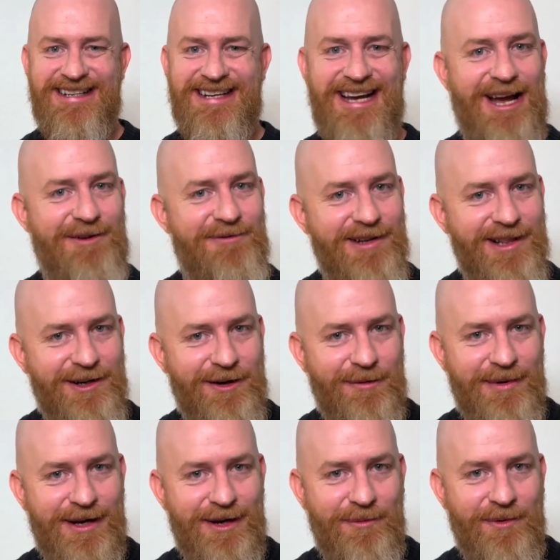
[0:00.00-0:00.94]
Every little
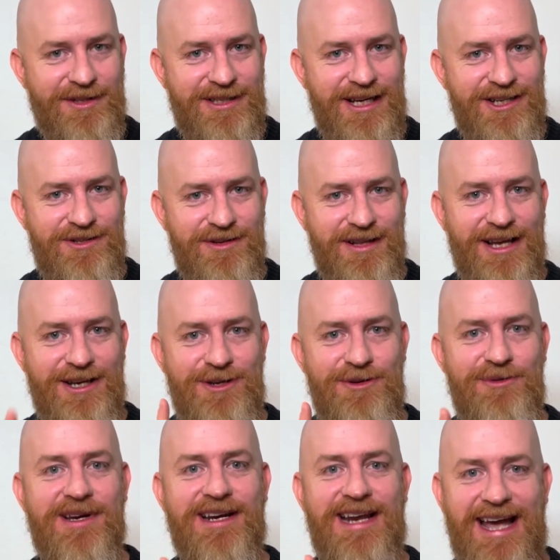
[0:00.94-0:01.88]
bit will teach you that
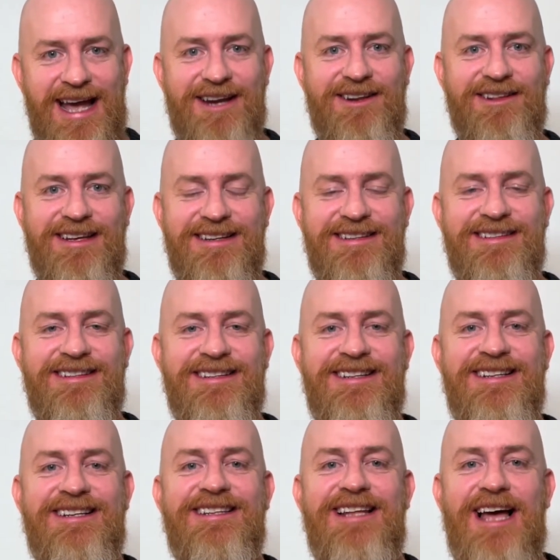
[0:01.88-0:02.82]
you can handle it,
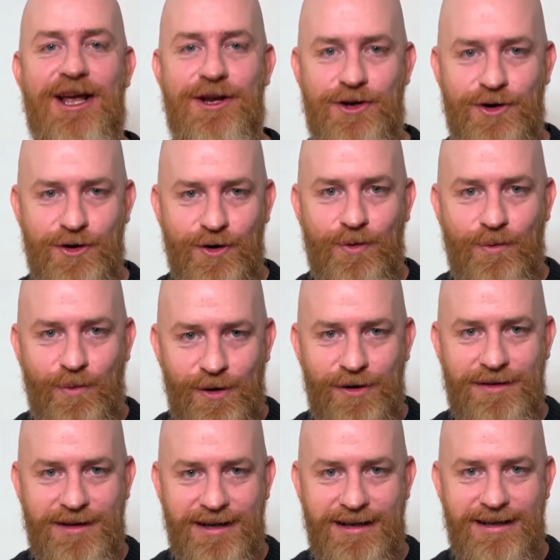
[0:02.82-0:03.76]
that you're
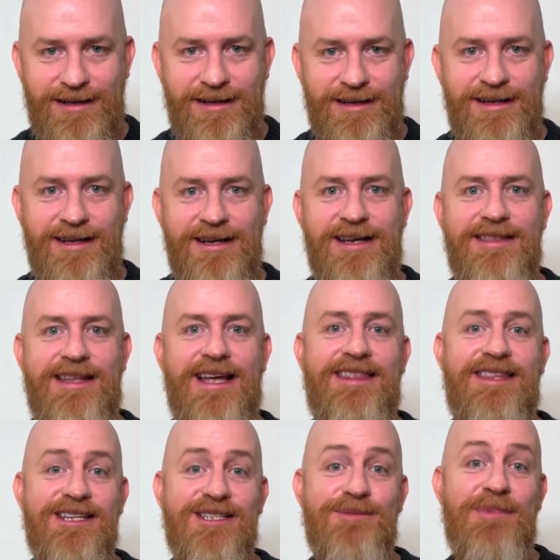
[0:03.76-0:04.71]
worthy,
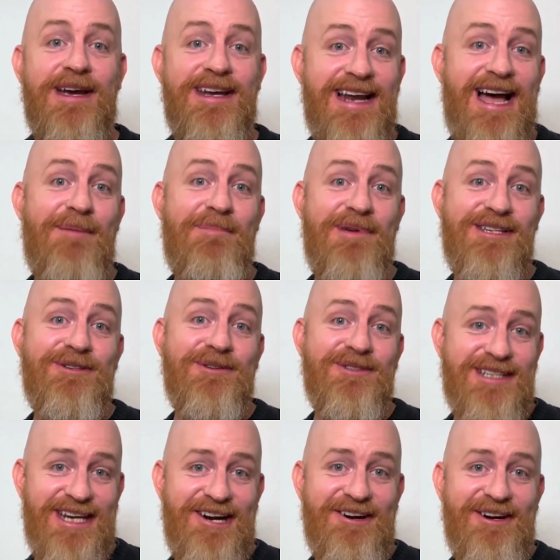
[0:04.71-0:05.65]
that this may not be so
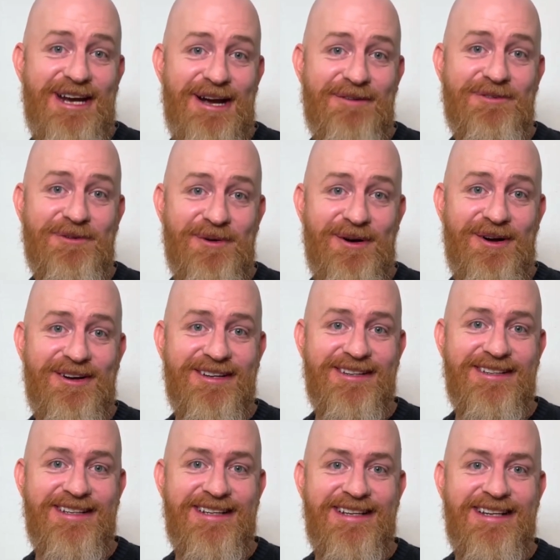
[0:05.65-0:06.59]
scary after all.
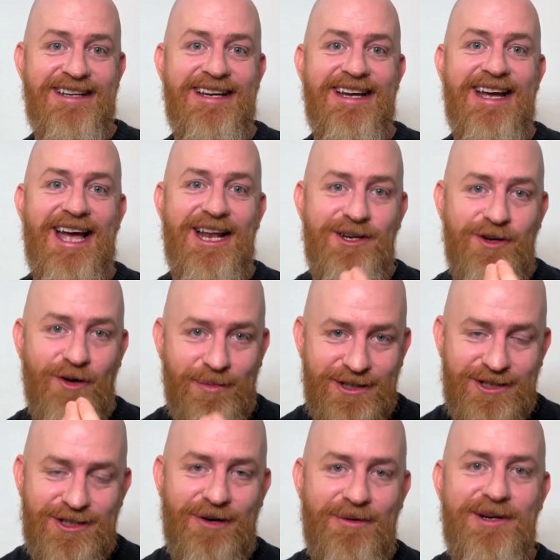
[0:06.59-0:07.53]
And you'll be
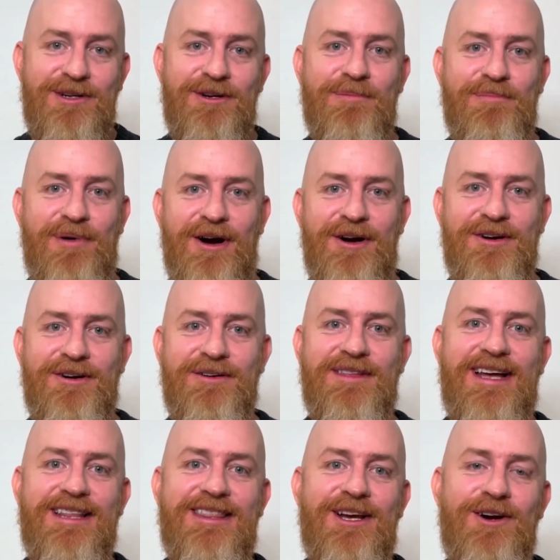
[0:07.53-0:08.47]
showing your partner
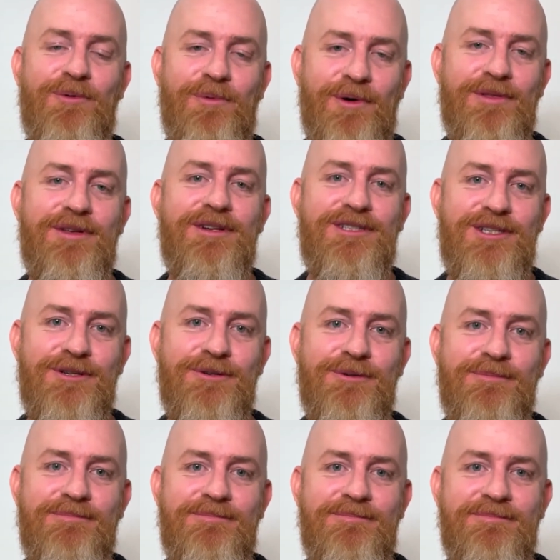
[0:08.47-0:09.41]
that they're worth it too,
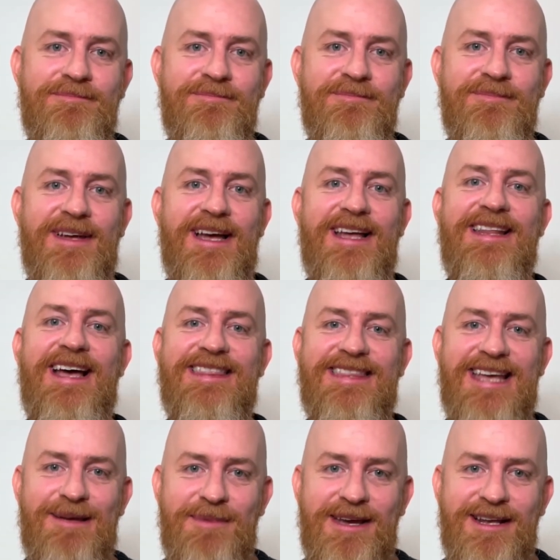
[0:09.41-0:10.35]
and that
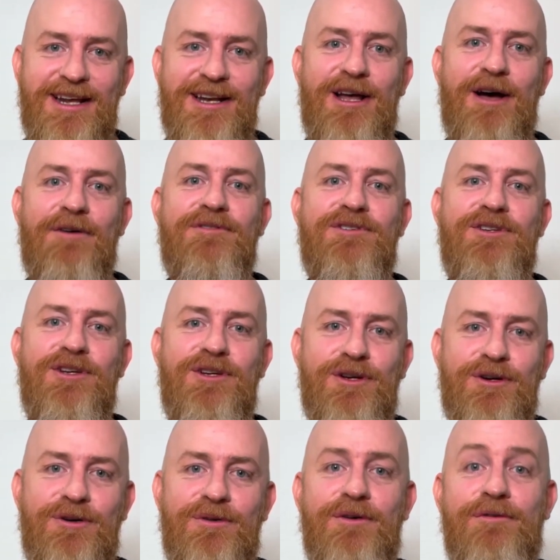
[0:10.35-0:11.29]
they mean enough to
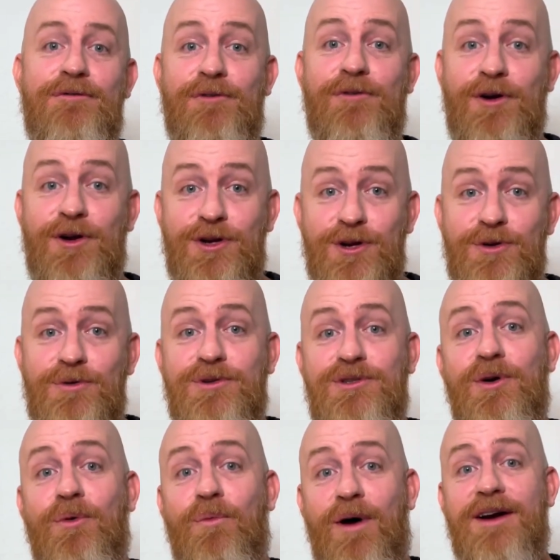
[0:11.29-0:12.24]
you for you
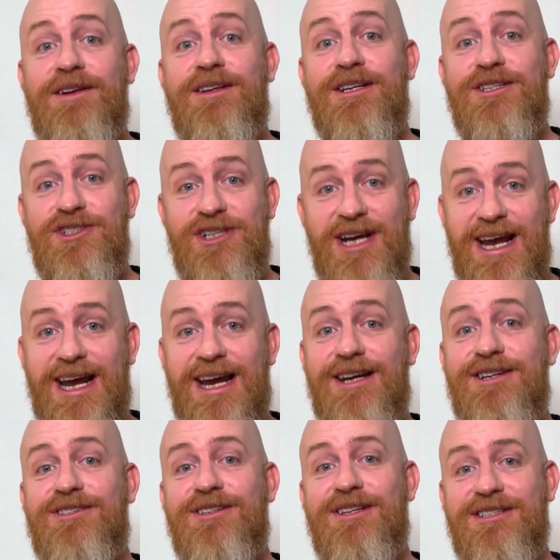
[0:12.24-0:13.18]
to want to
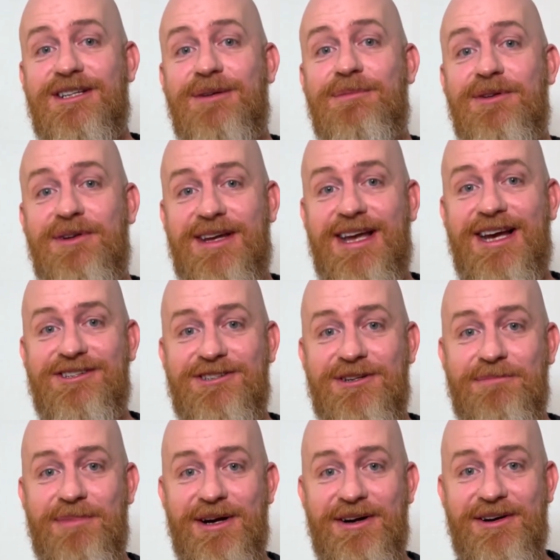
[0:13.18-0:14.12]
change this
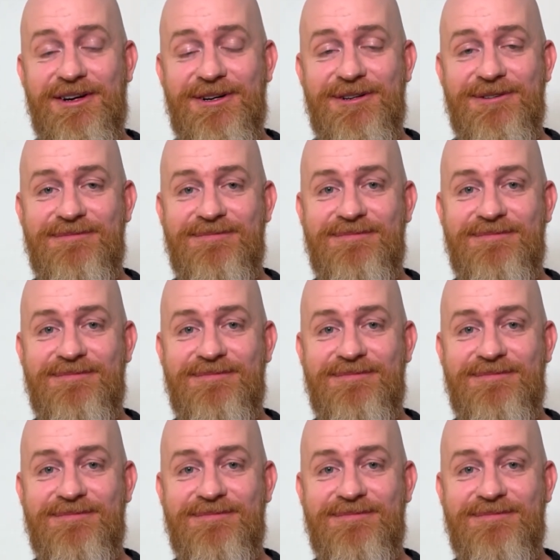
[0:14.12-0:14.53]
communication barrier.